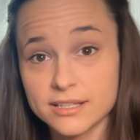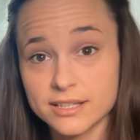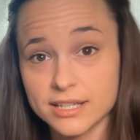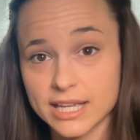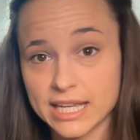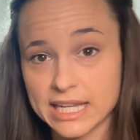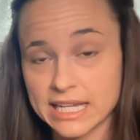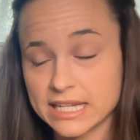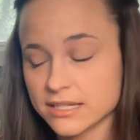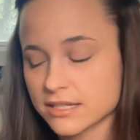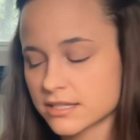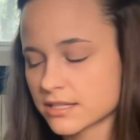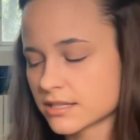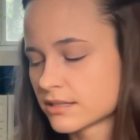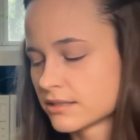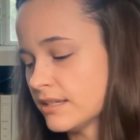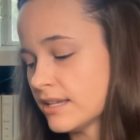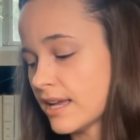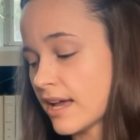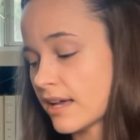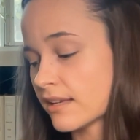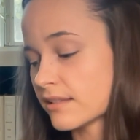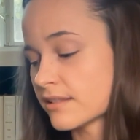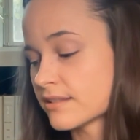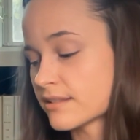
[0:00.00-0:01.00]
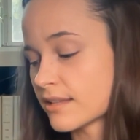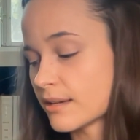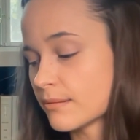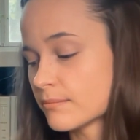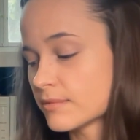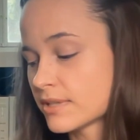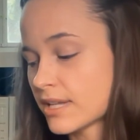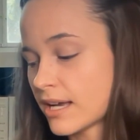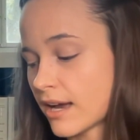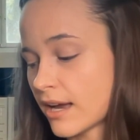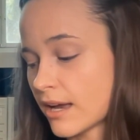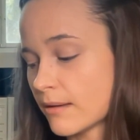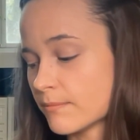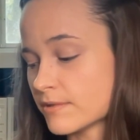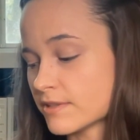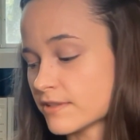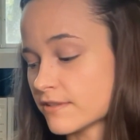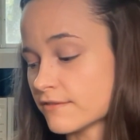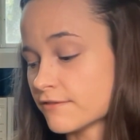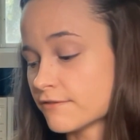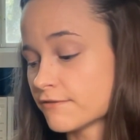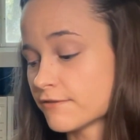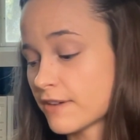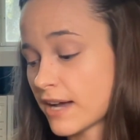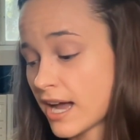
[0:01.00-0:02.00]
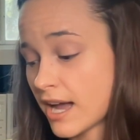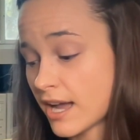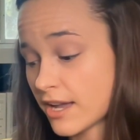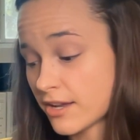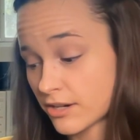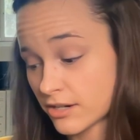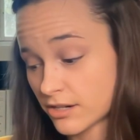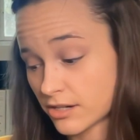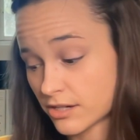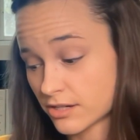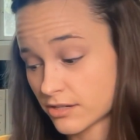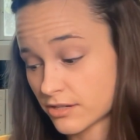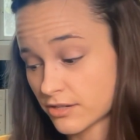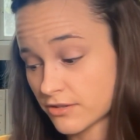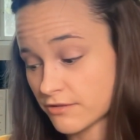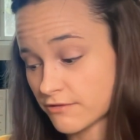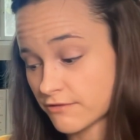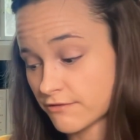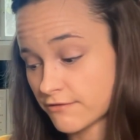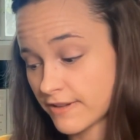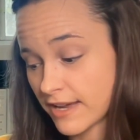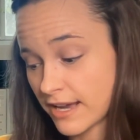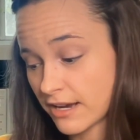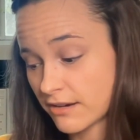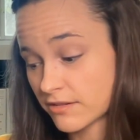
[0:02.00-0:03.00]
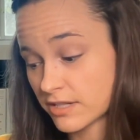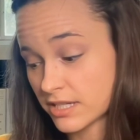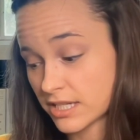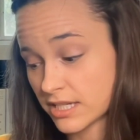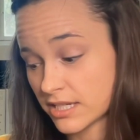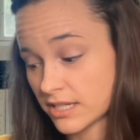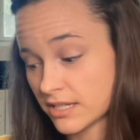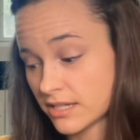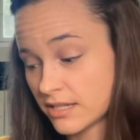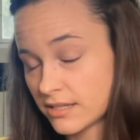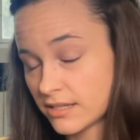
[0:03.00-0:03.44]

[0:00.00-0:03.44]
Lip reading: 8. Yeah, sometimes the fire you founded.